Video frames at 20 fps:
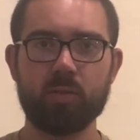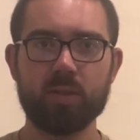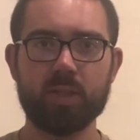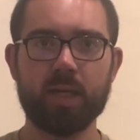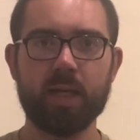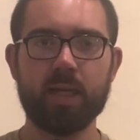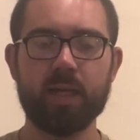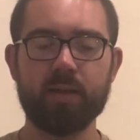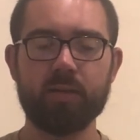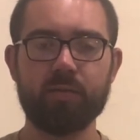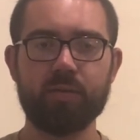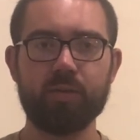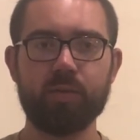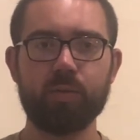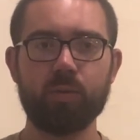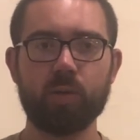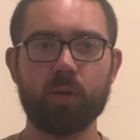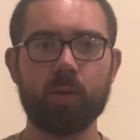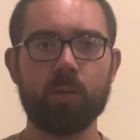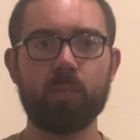hey, if
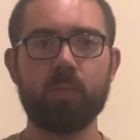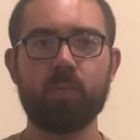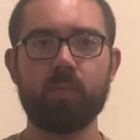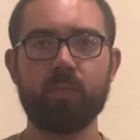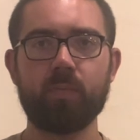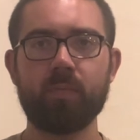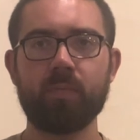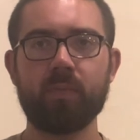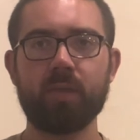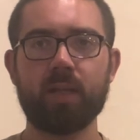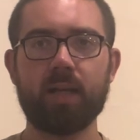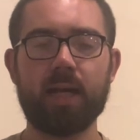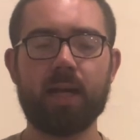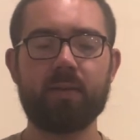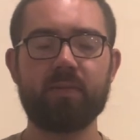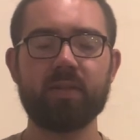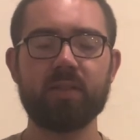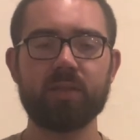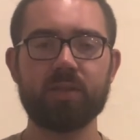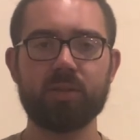you were
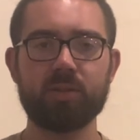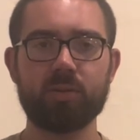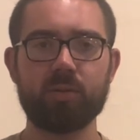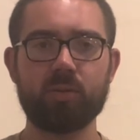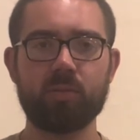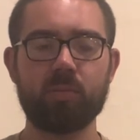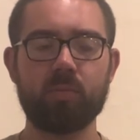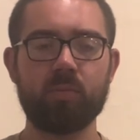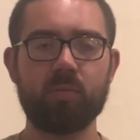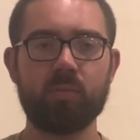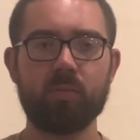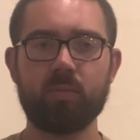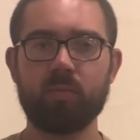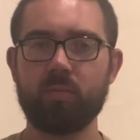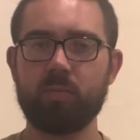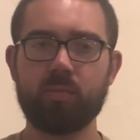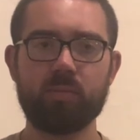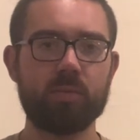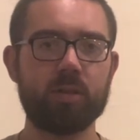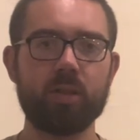having to,
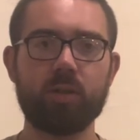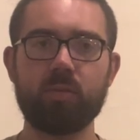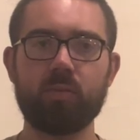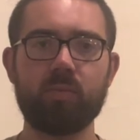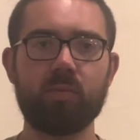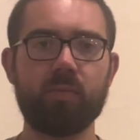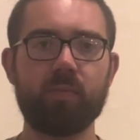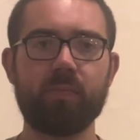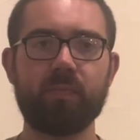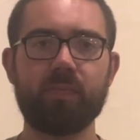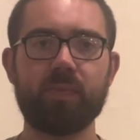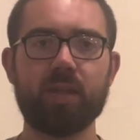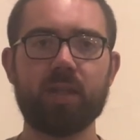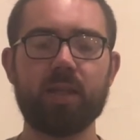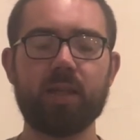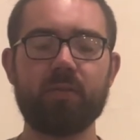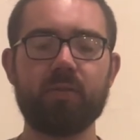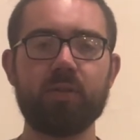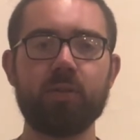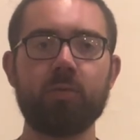you know,
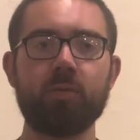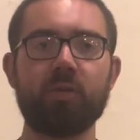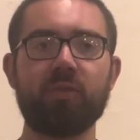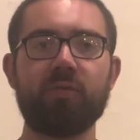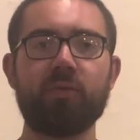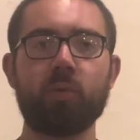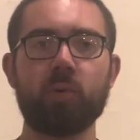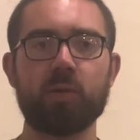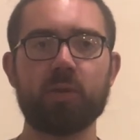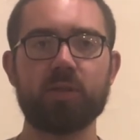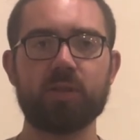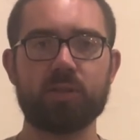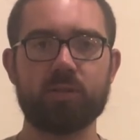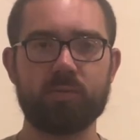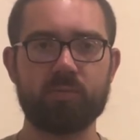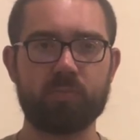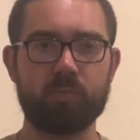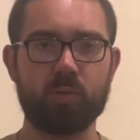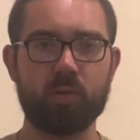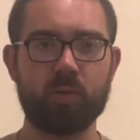if you were forced
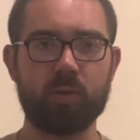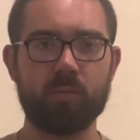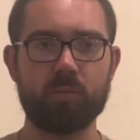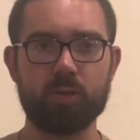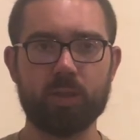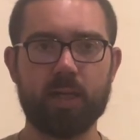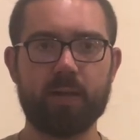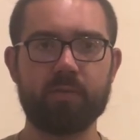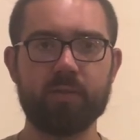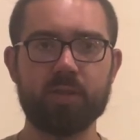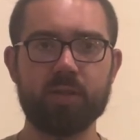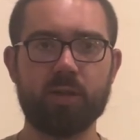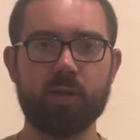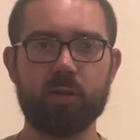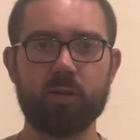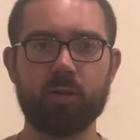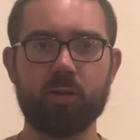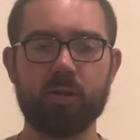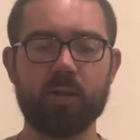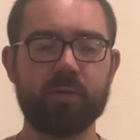to put Travis
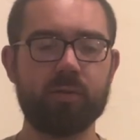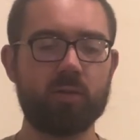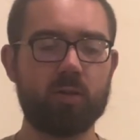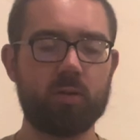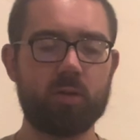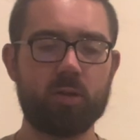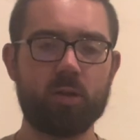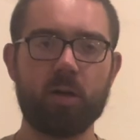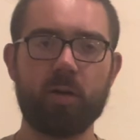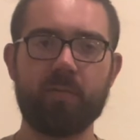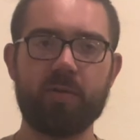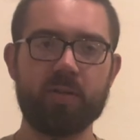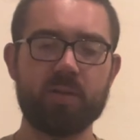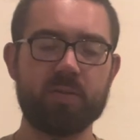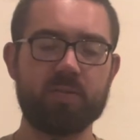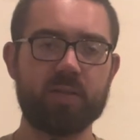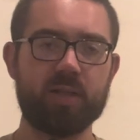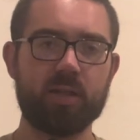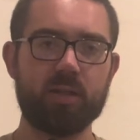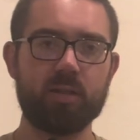Hunter either on the
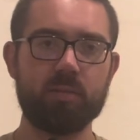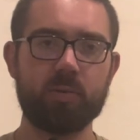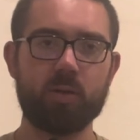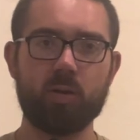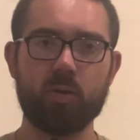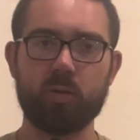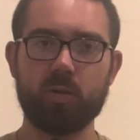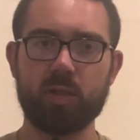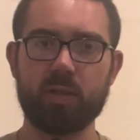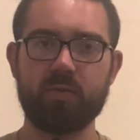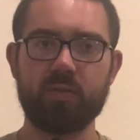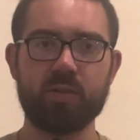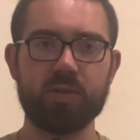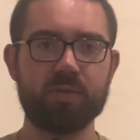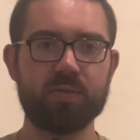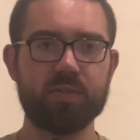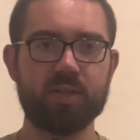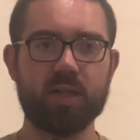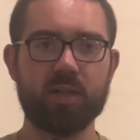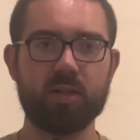offensive side of the ball or
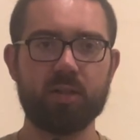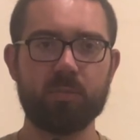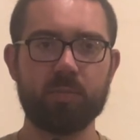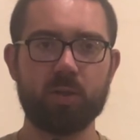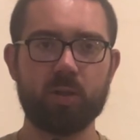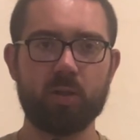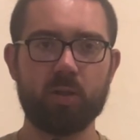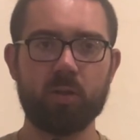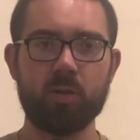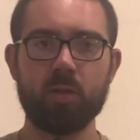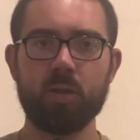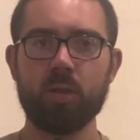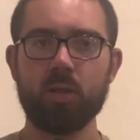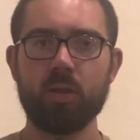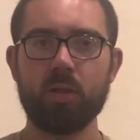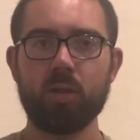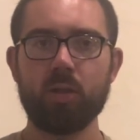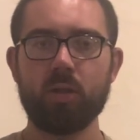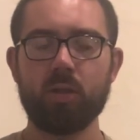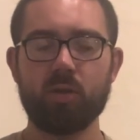defensive side of the ball,
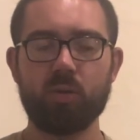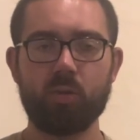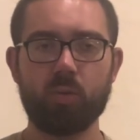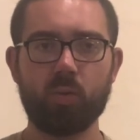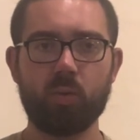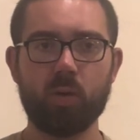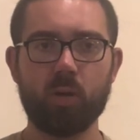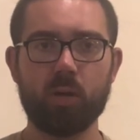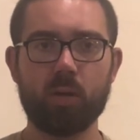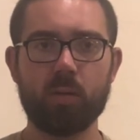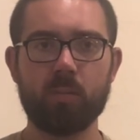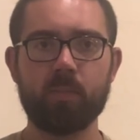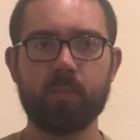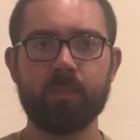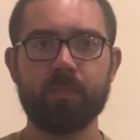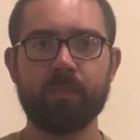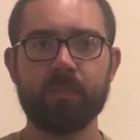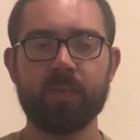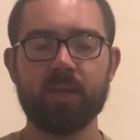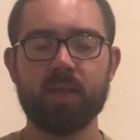or
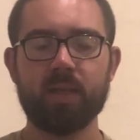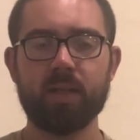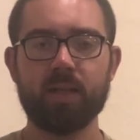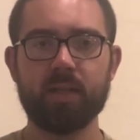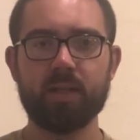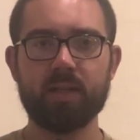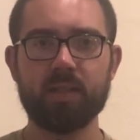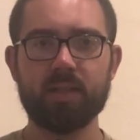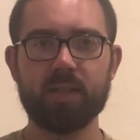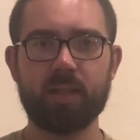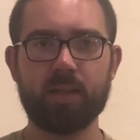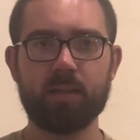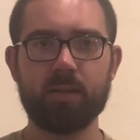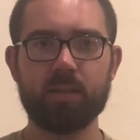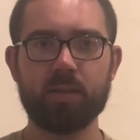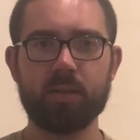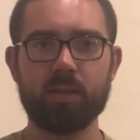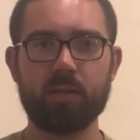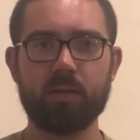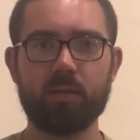in a
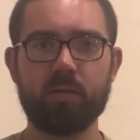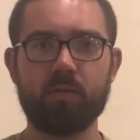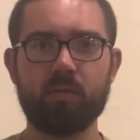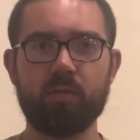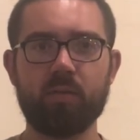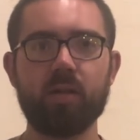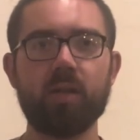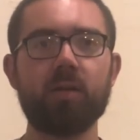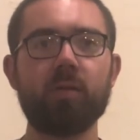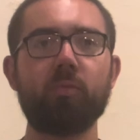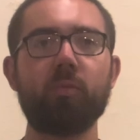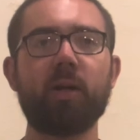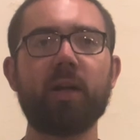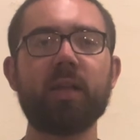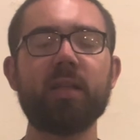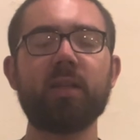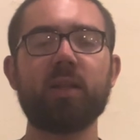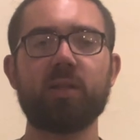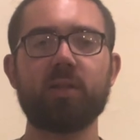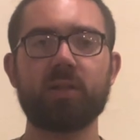sense of when
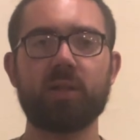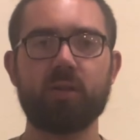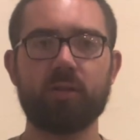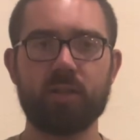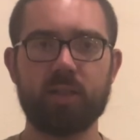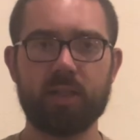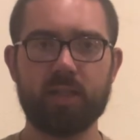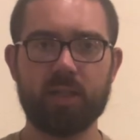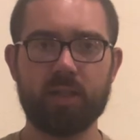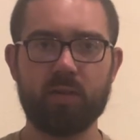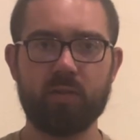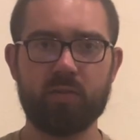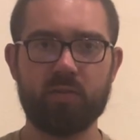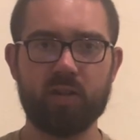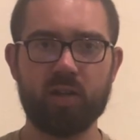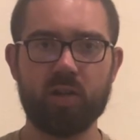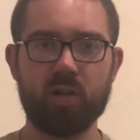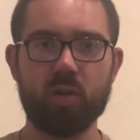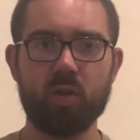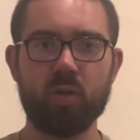he does go to the
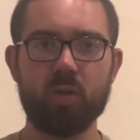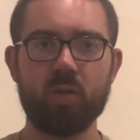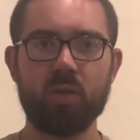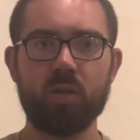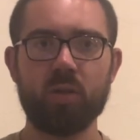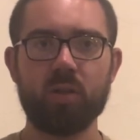NFL,